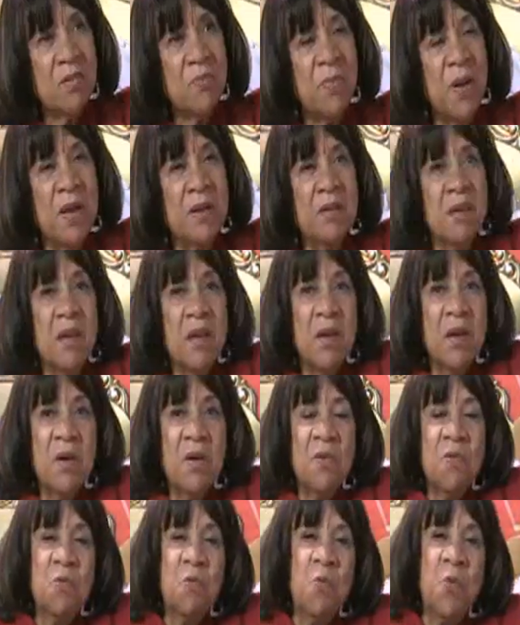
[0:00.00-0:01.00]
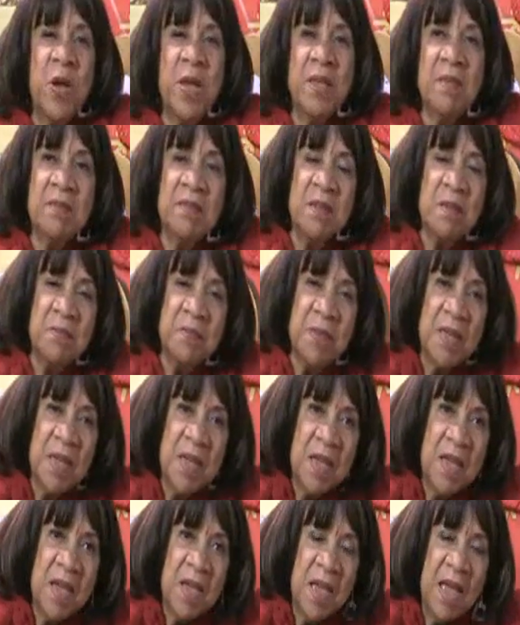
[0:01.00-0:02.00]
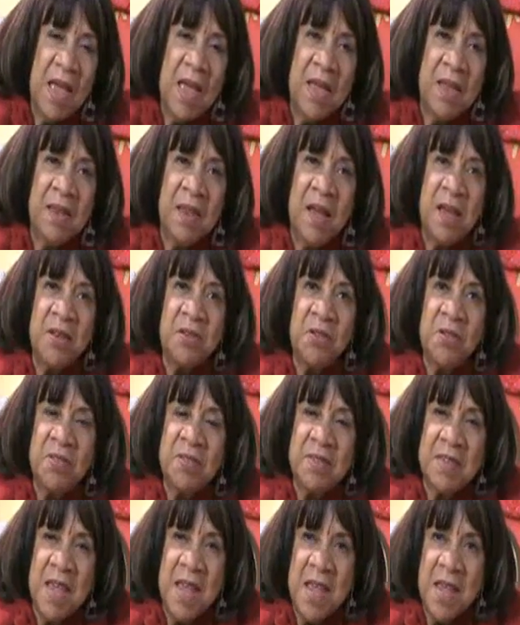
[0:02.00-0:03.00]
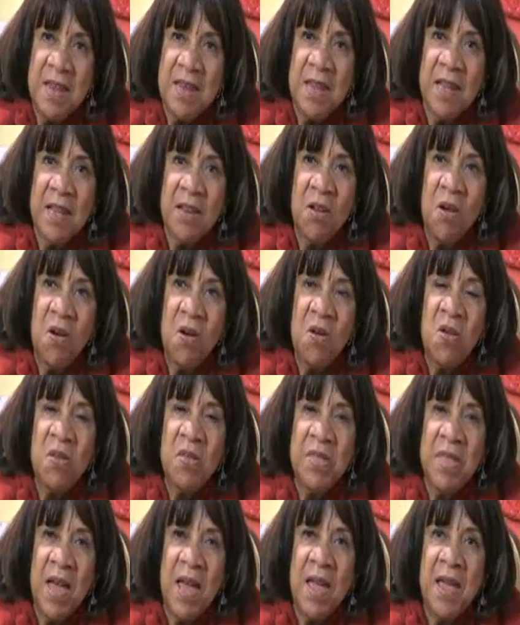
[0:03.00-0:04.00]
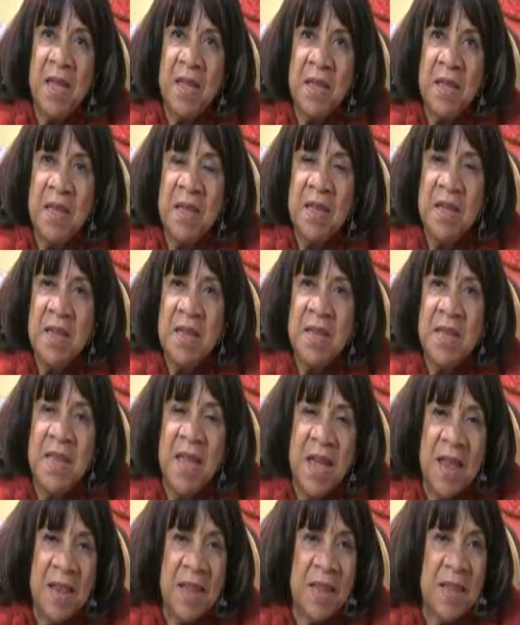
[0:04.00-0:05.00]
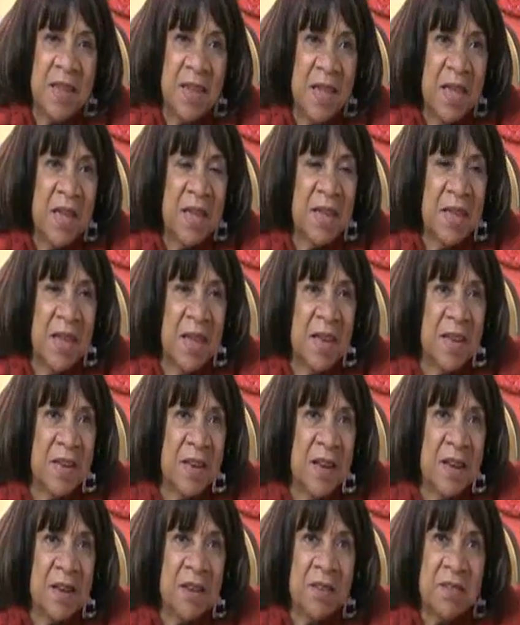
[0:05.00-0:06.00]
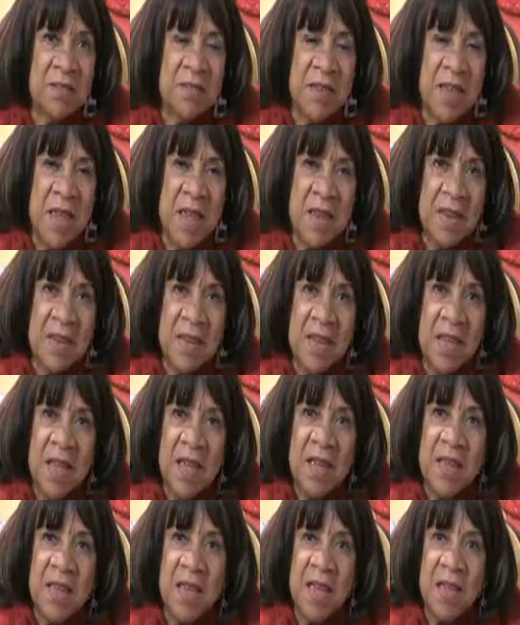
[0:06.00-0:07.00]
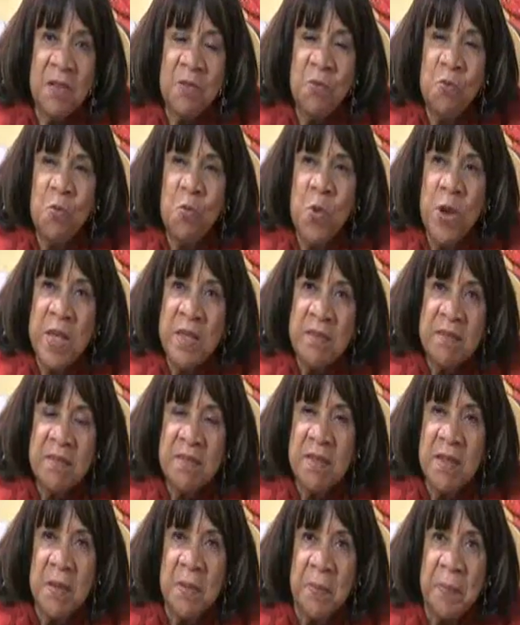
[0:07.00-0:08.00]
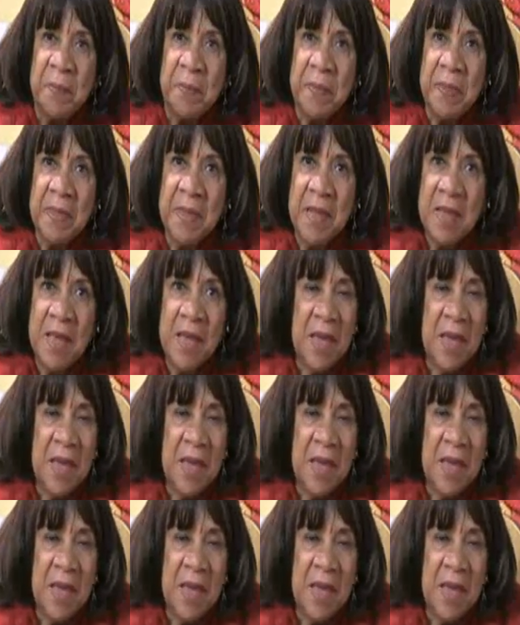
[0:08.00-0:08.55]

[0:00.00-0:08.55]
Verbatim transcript: talks about wisdom and understanding, and yes, all thy getting, getting, get an understanding. Absolutely, get wisdom. And